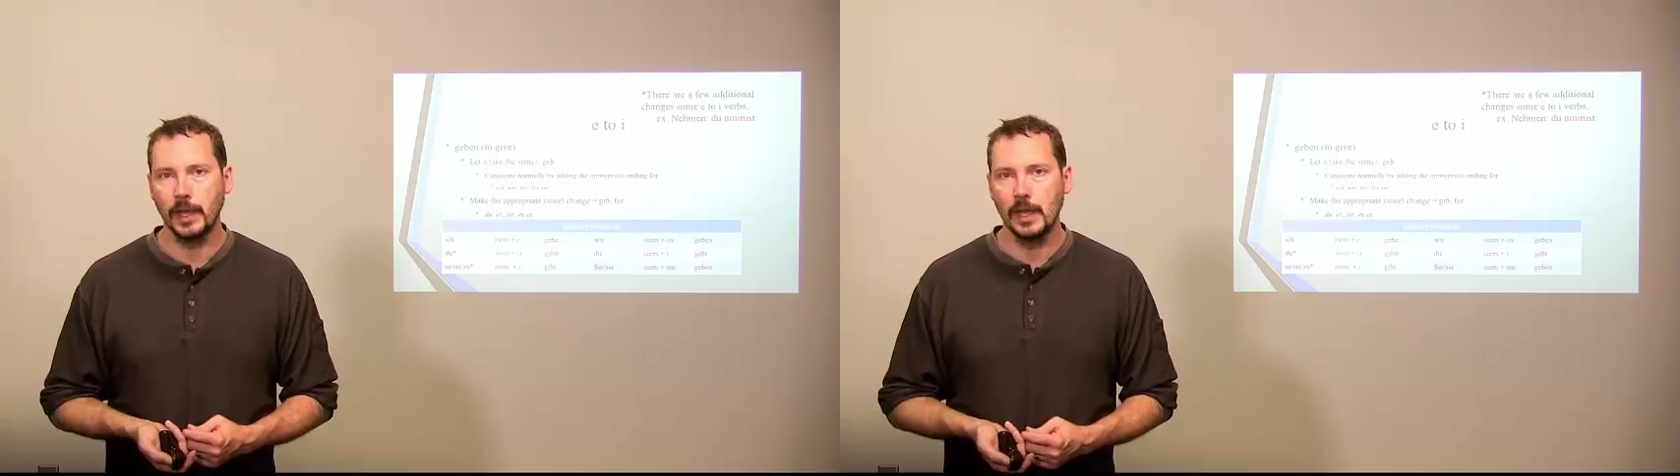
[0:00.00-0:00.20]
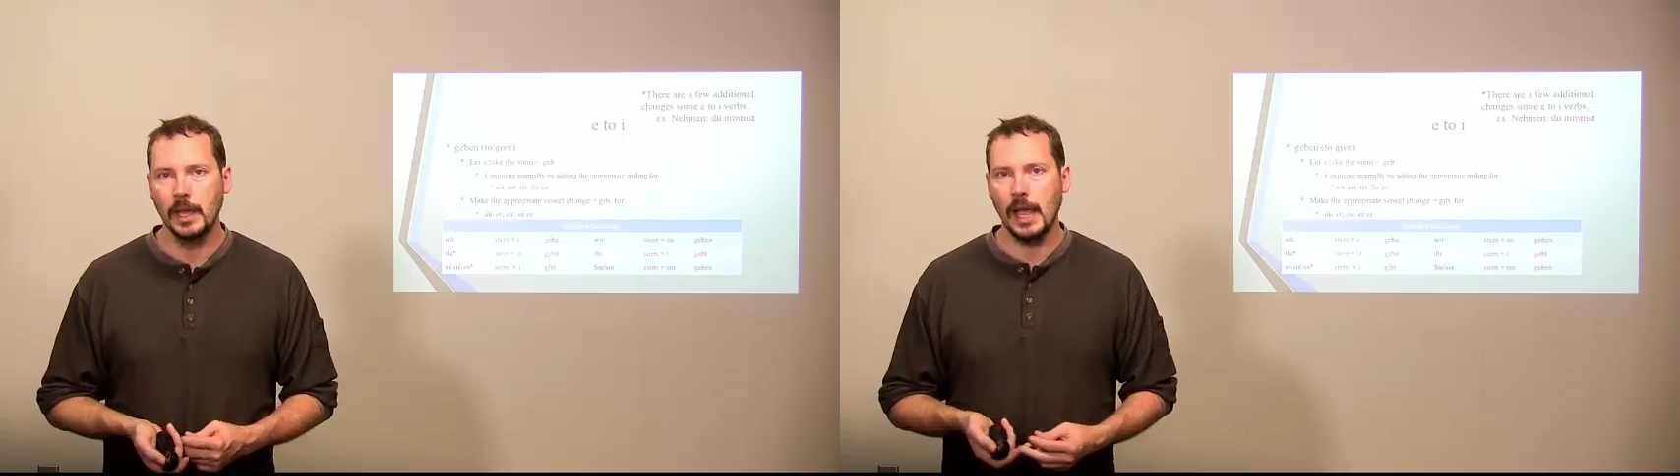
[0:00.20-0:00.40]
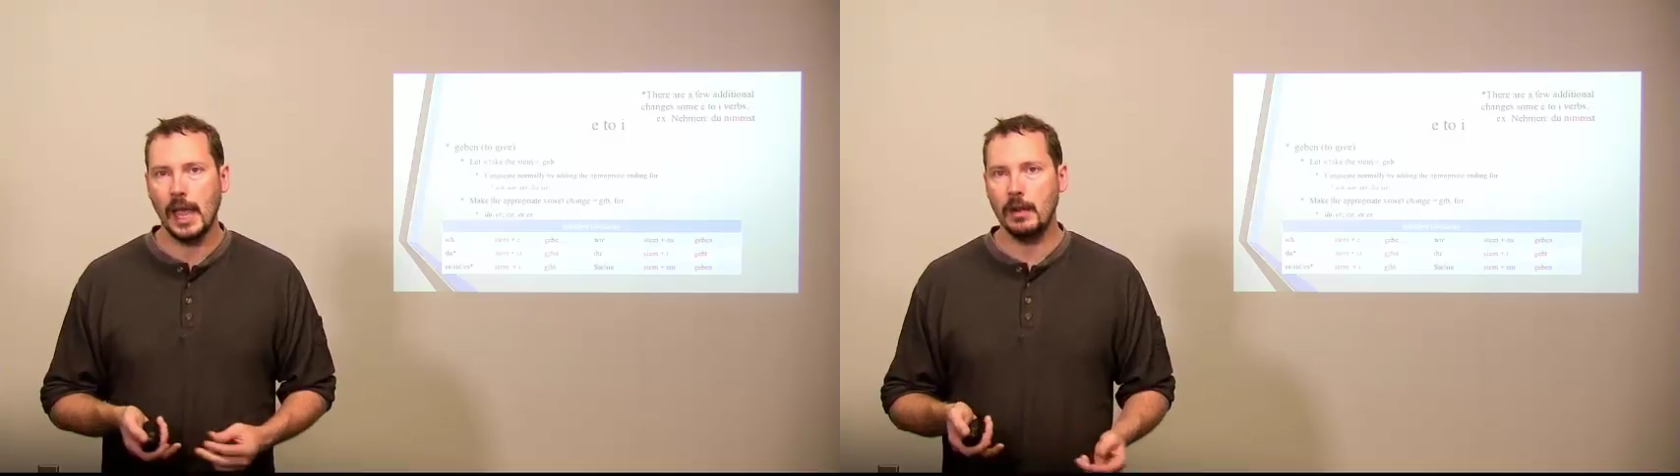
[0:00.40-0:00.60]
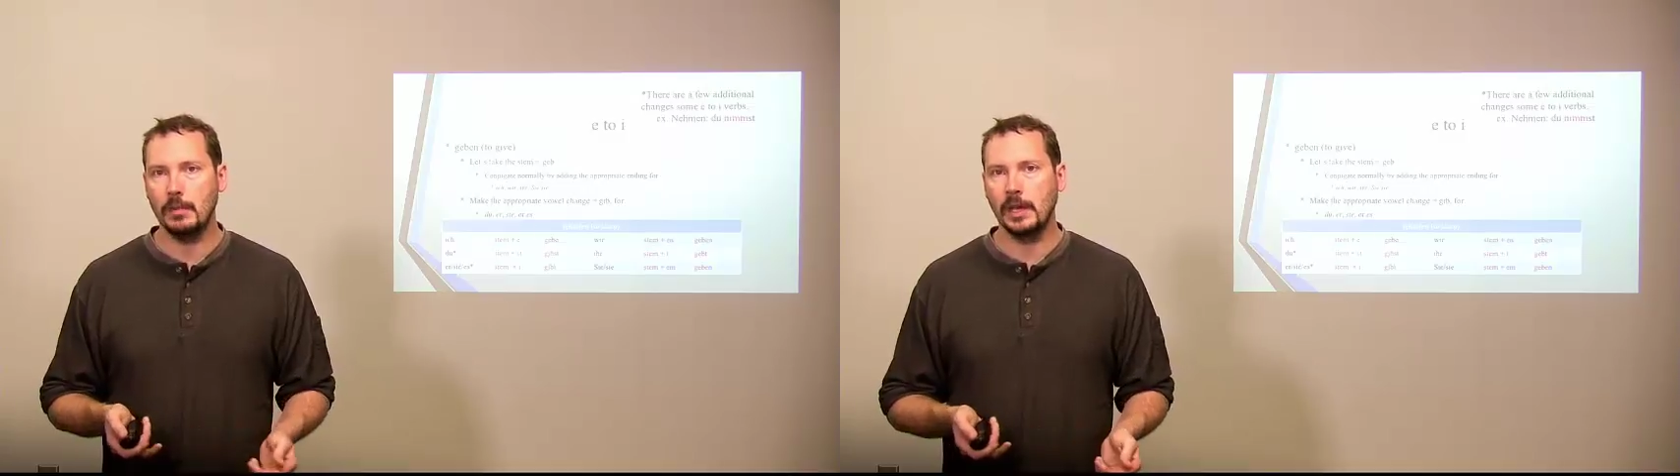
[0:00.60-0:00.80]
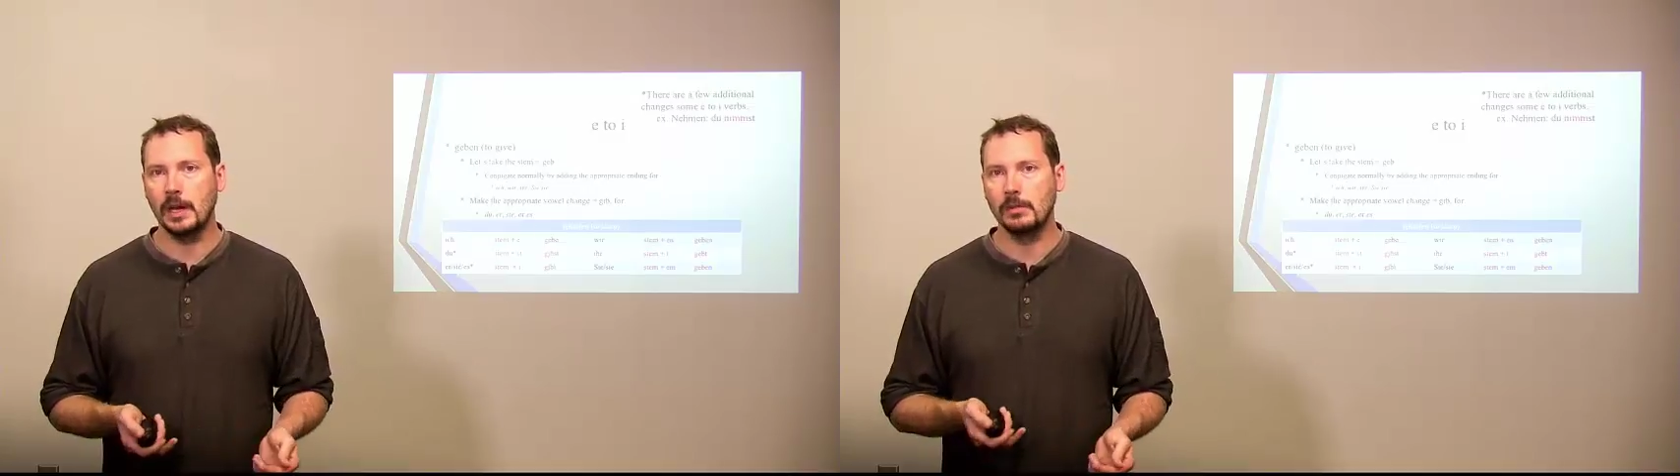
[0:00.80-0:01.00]
and it
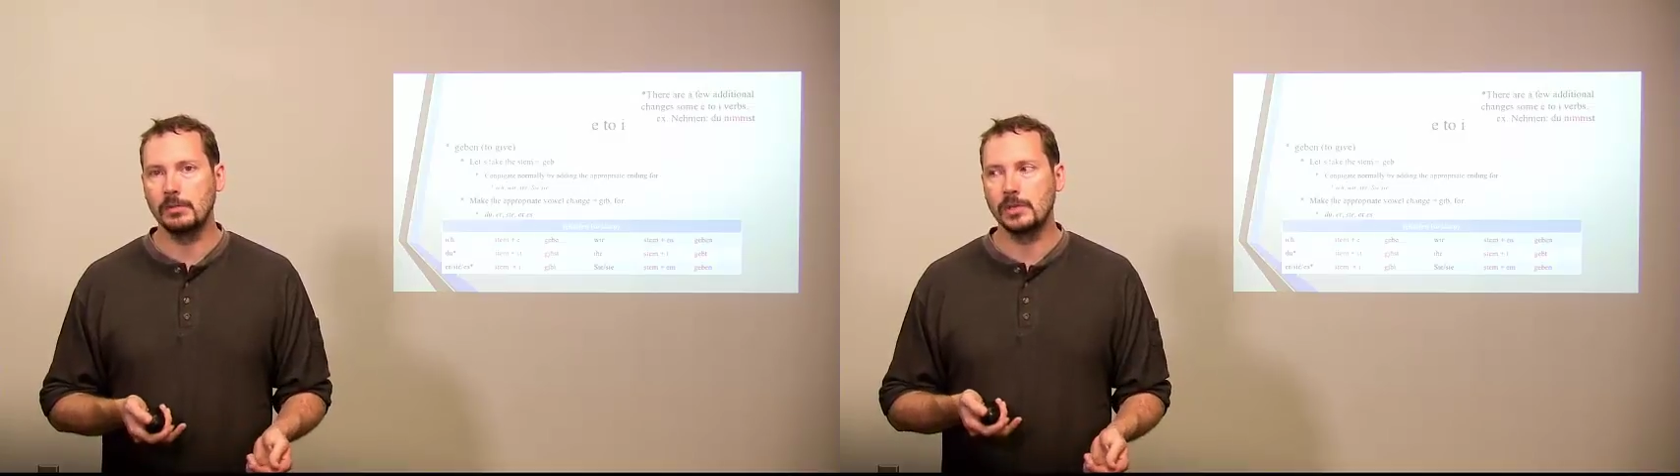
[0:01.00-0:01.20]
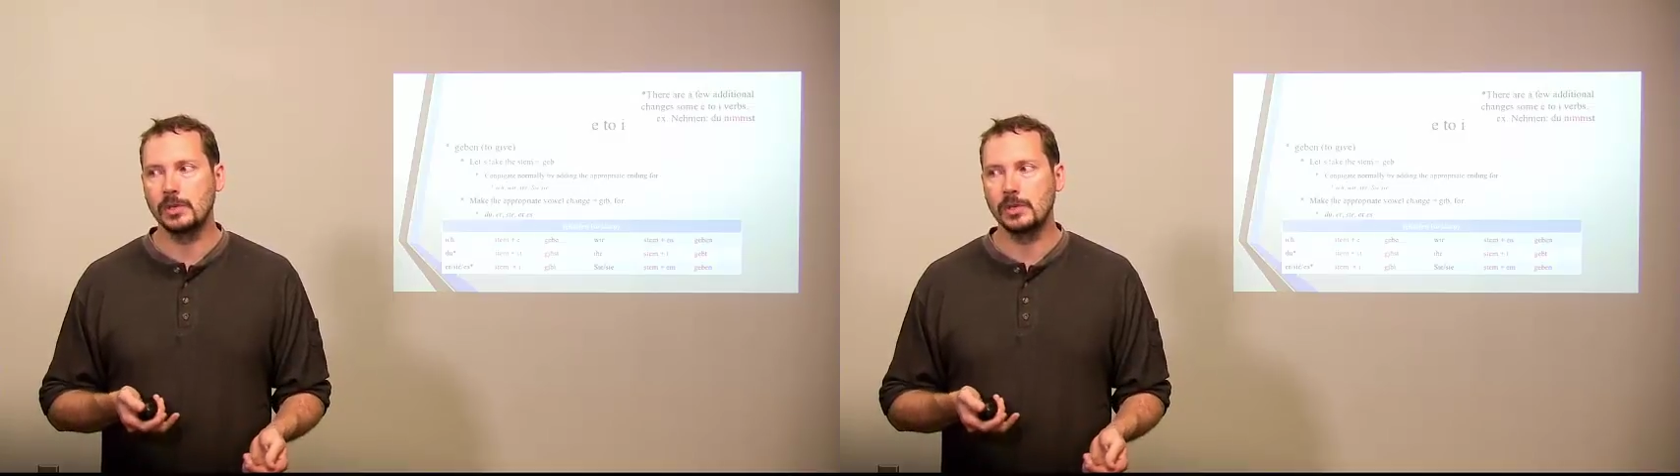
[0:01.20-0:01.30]
becomes